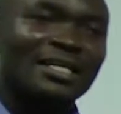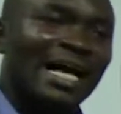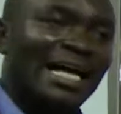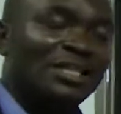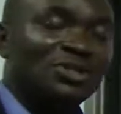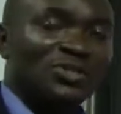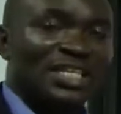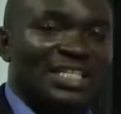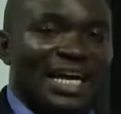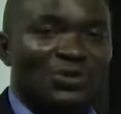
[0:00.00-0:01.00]
and use
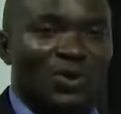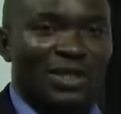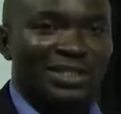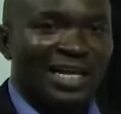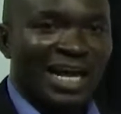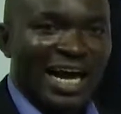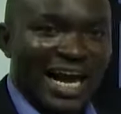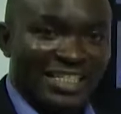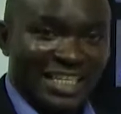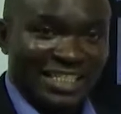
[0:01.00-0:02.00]
it as what?
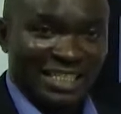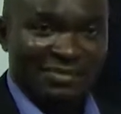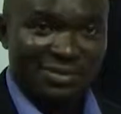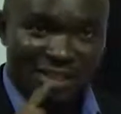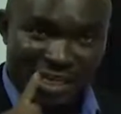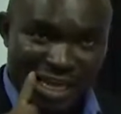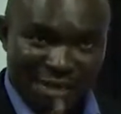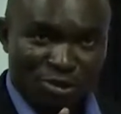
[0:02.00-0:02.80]
Adjectives. I'm